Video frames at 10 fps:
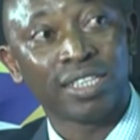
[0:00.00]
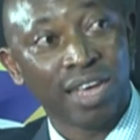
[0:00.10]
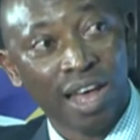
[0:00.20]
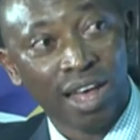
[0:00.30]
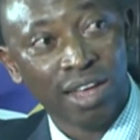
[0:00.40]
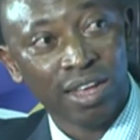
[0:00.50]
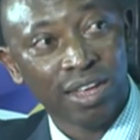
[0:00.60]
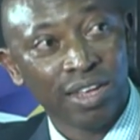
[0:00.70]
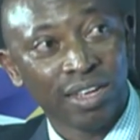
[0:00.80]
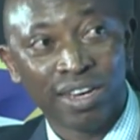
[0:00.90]
car?
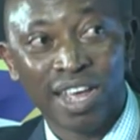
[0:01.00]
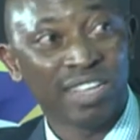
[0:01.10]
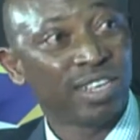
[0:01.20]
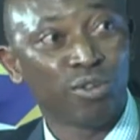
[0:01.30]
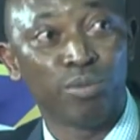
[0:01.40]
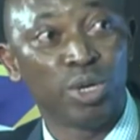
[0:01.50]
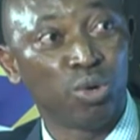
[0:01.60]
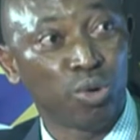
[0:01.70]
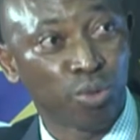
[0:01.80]
The answer will be no,